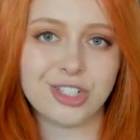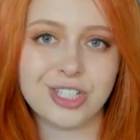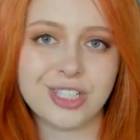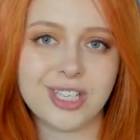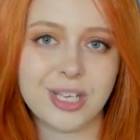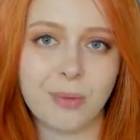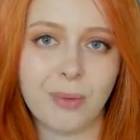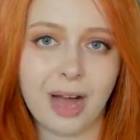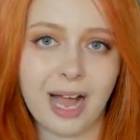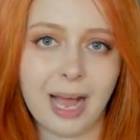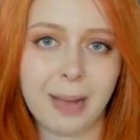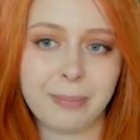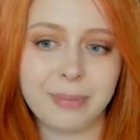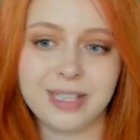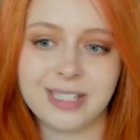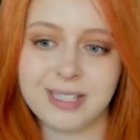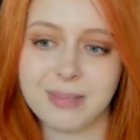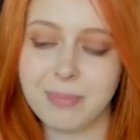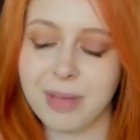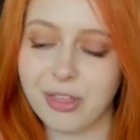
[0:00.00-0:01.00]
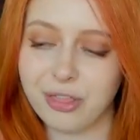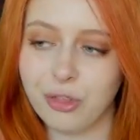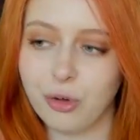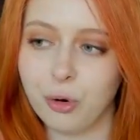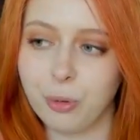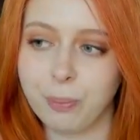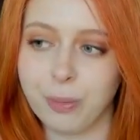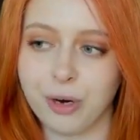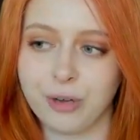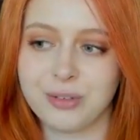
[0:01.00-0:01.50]
see what happens in my
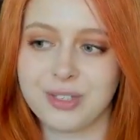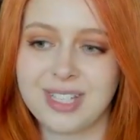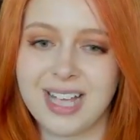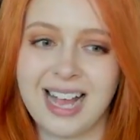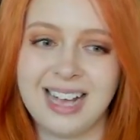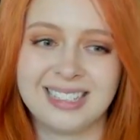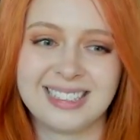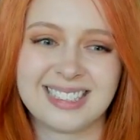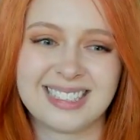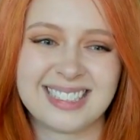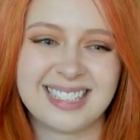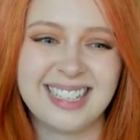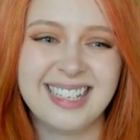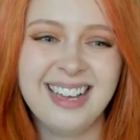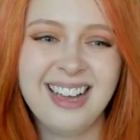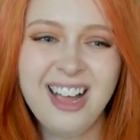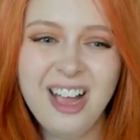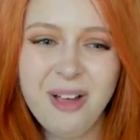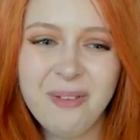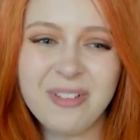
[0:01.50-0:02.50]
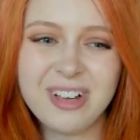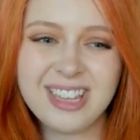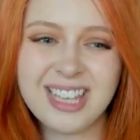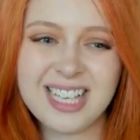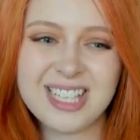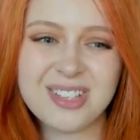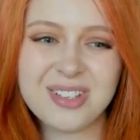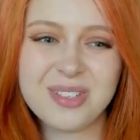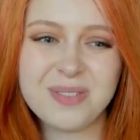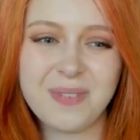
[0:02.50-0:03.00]
thought process. But
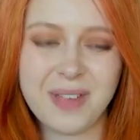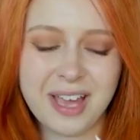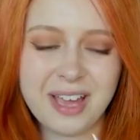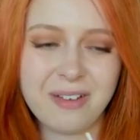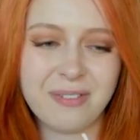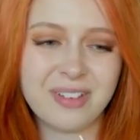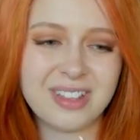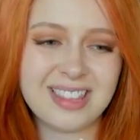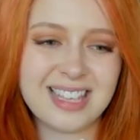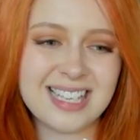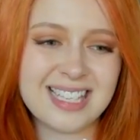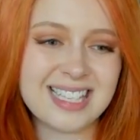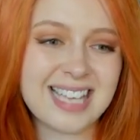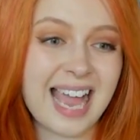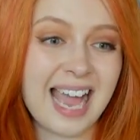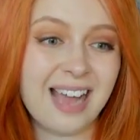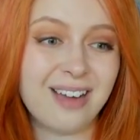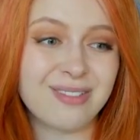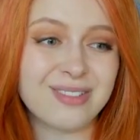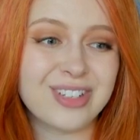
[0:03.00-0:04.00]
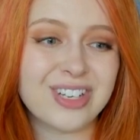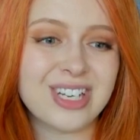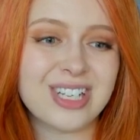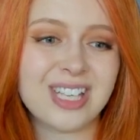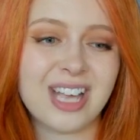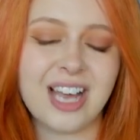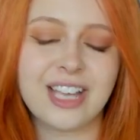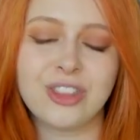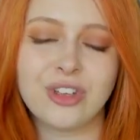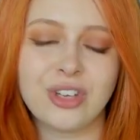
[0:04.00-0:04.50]
this was me with these
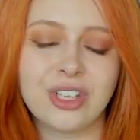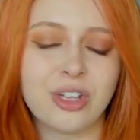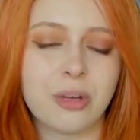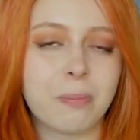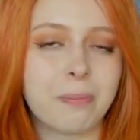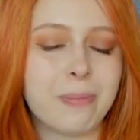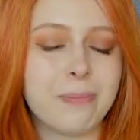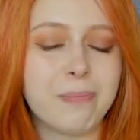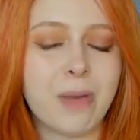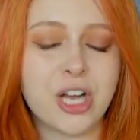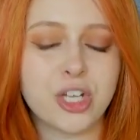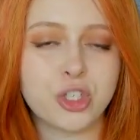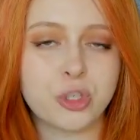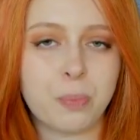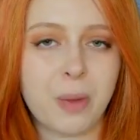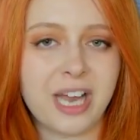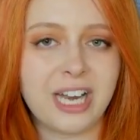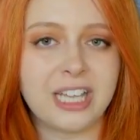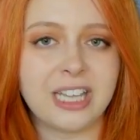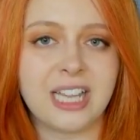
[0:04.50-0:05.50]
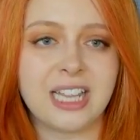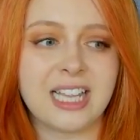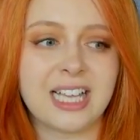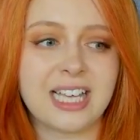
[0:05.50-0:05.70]
counters. I thought it looked much better than the